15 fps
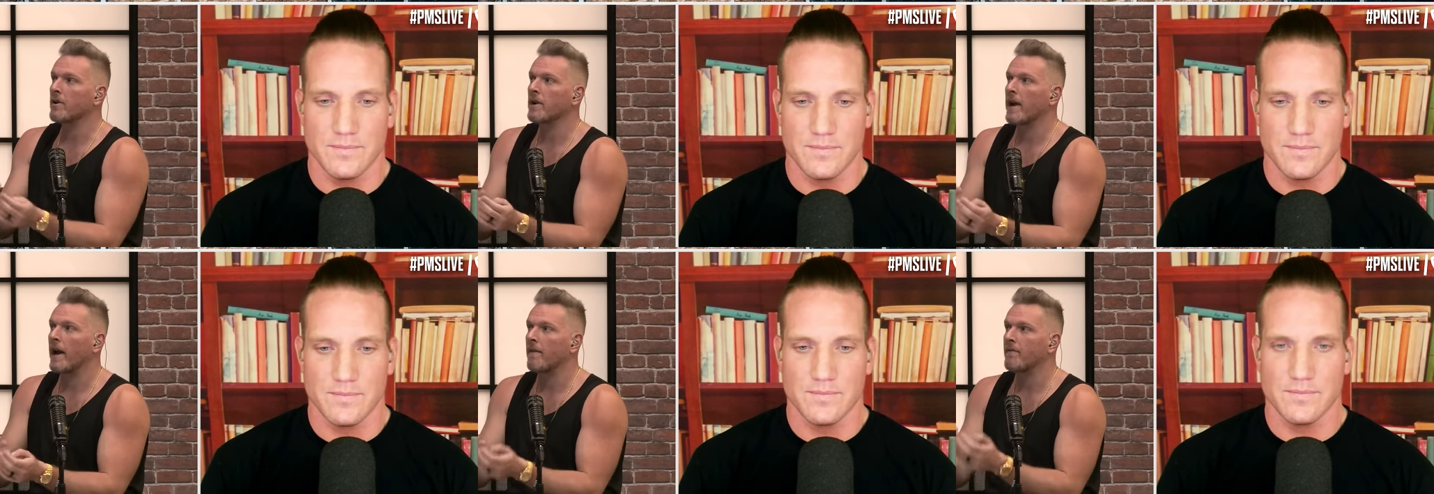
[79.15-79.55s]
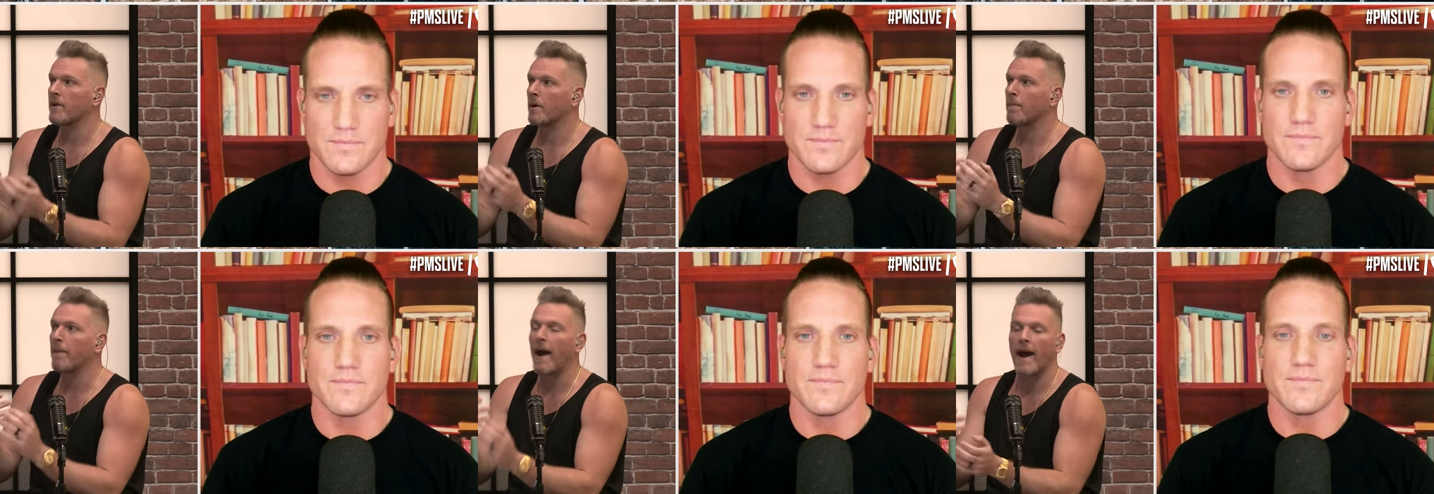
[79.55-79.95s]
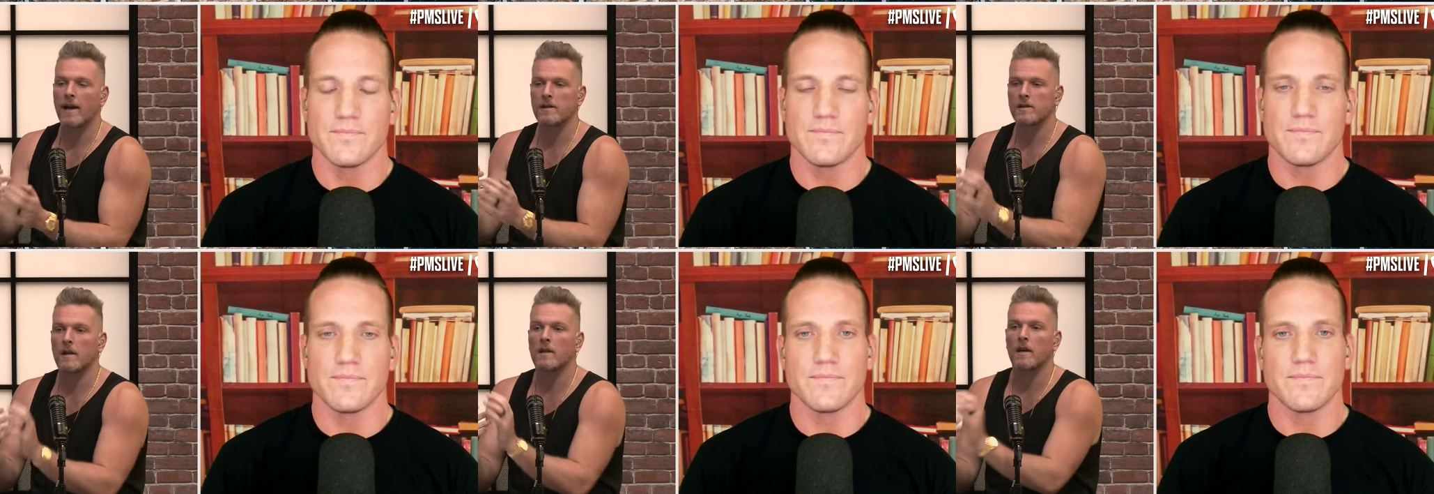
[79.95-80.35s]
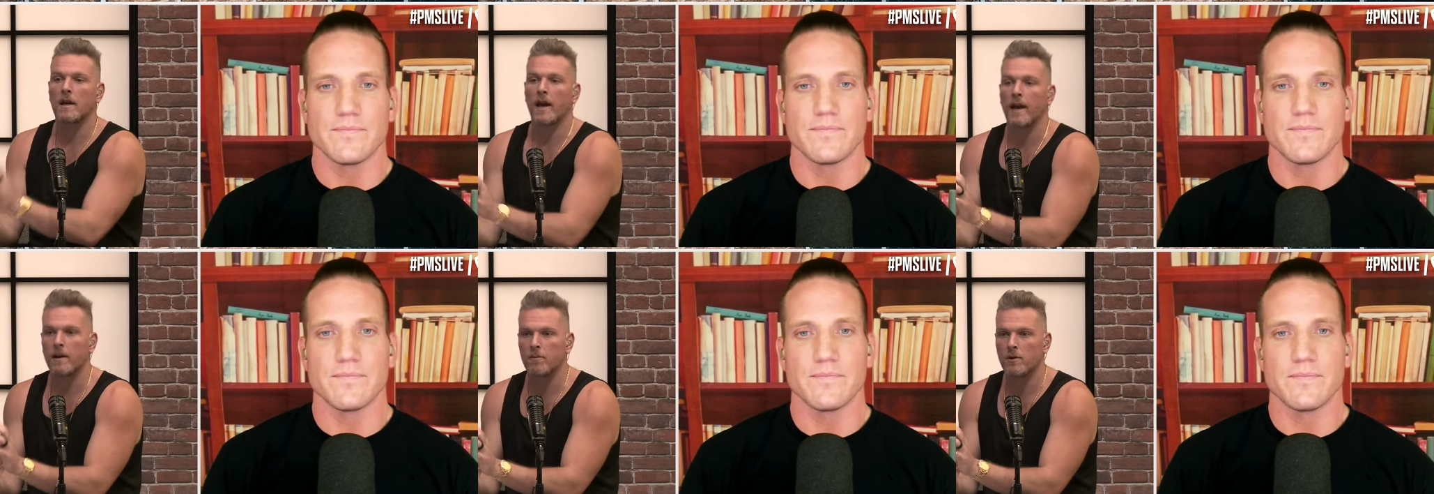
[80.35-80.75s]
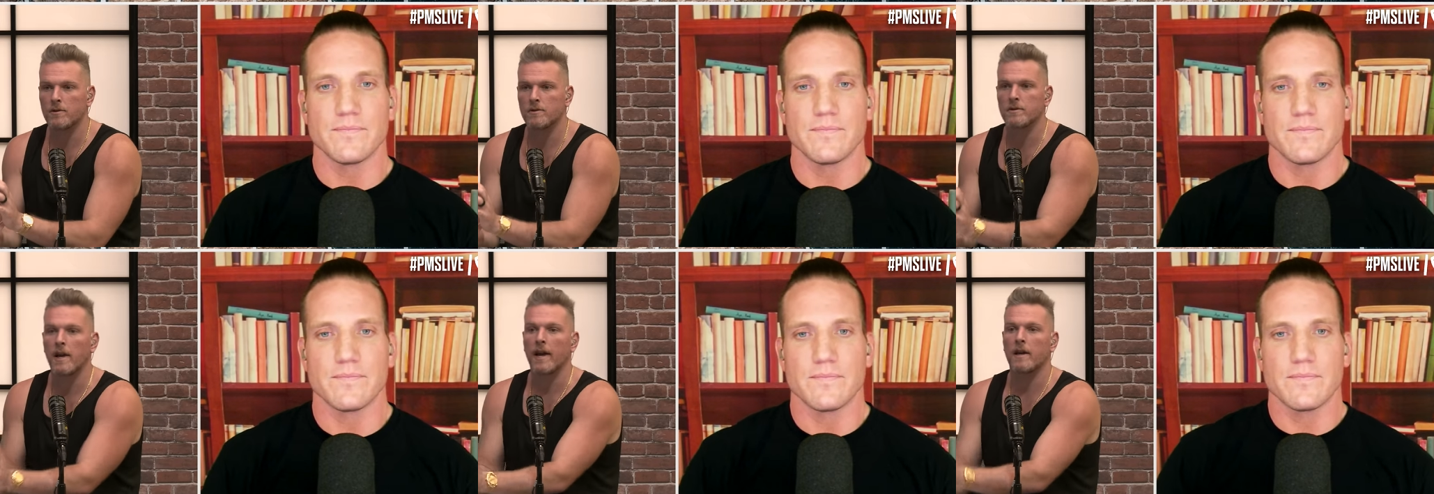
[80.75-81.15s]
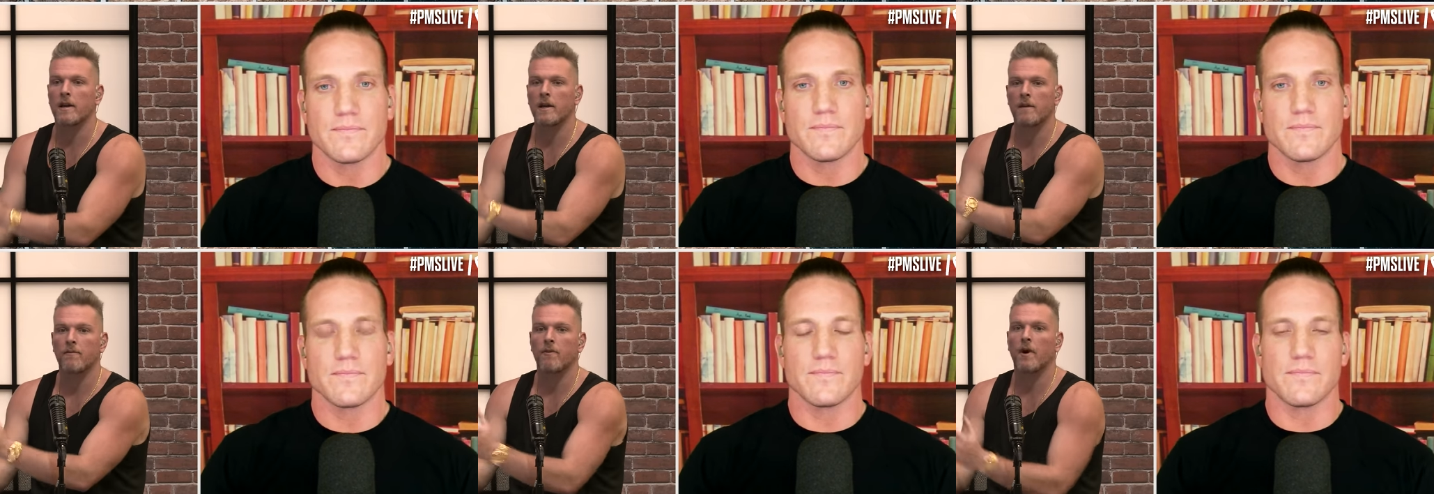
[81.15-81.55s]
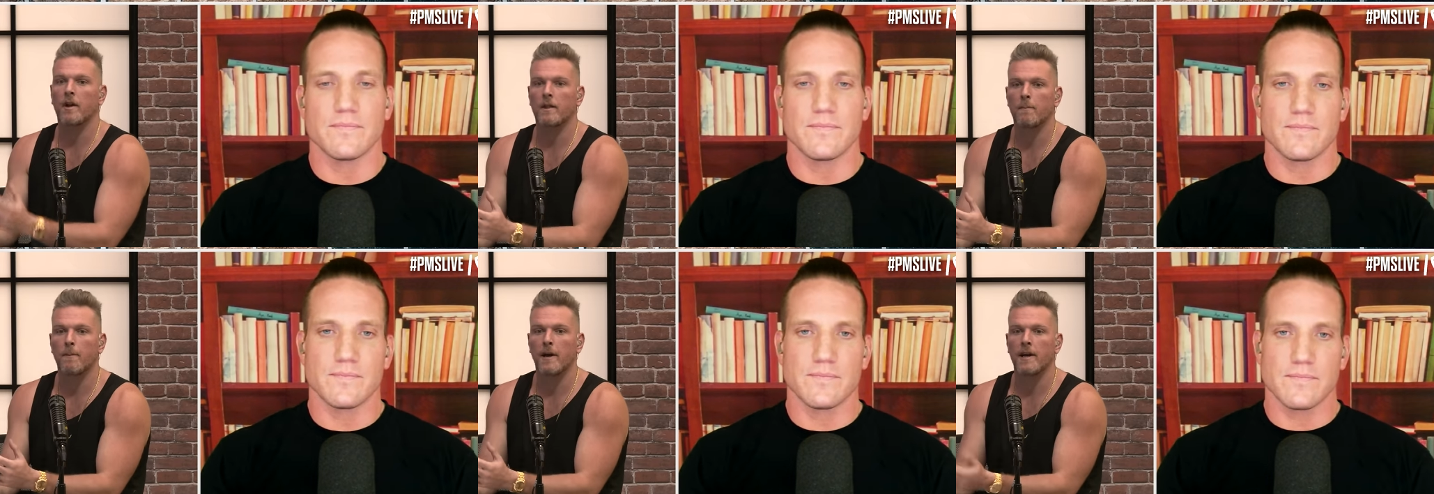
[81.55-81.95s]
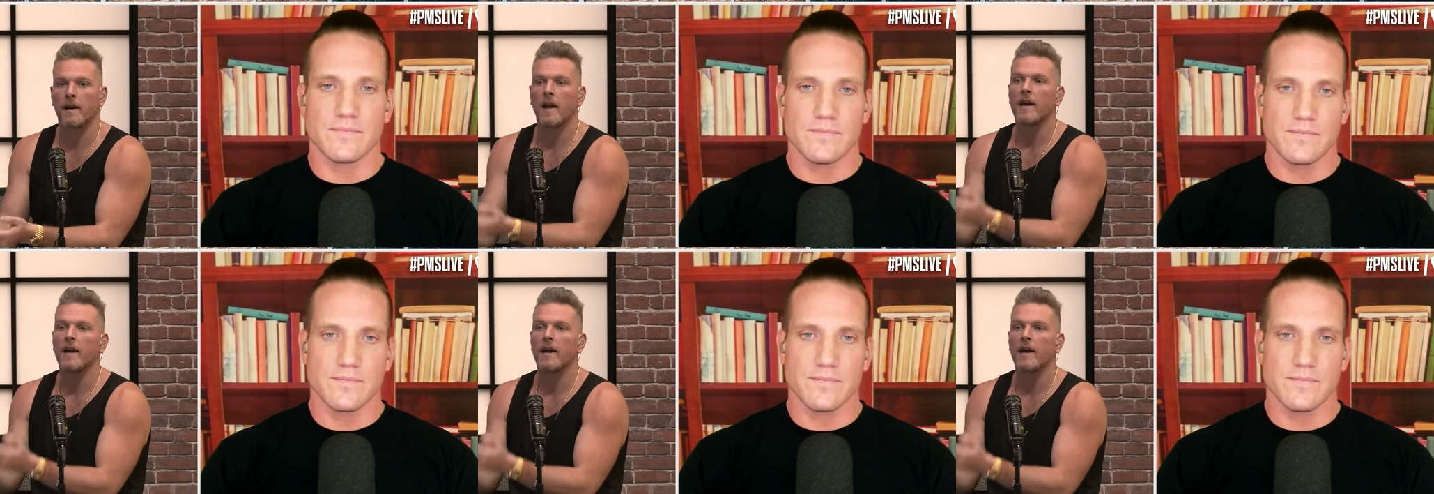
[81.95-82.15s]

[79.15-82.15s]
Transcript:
Speaker 1: to have their back to the camera standing in front of the bin